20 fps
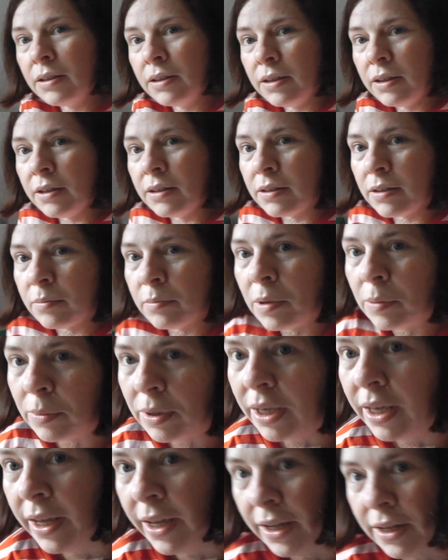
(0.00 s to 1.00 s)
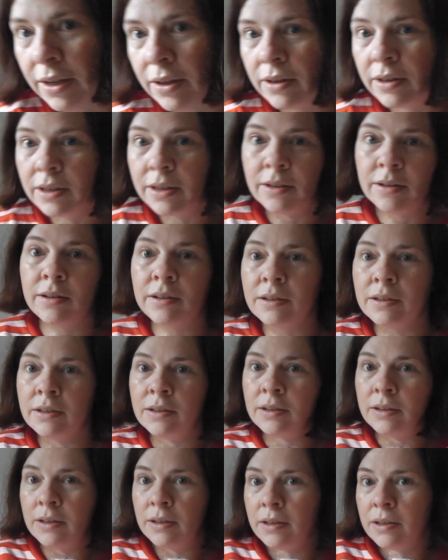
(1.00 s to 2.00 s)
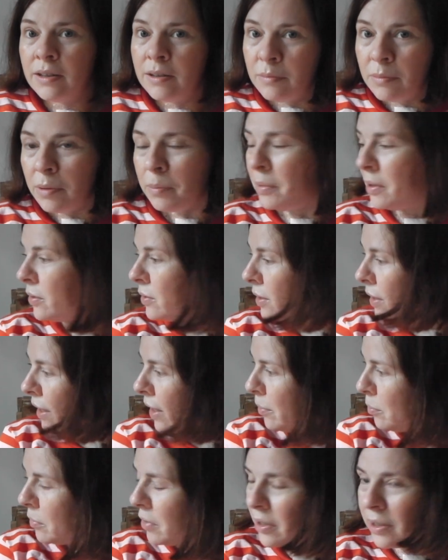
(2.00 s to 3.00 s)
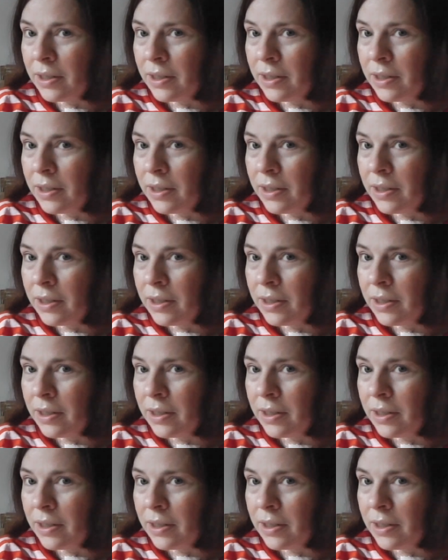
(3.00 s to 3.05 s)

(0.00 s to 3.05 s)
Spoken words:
There's a Mummy here, look. Mummy on the camera.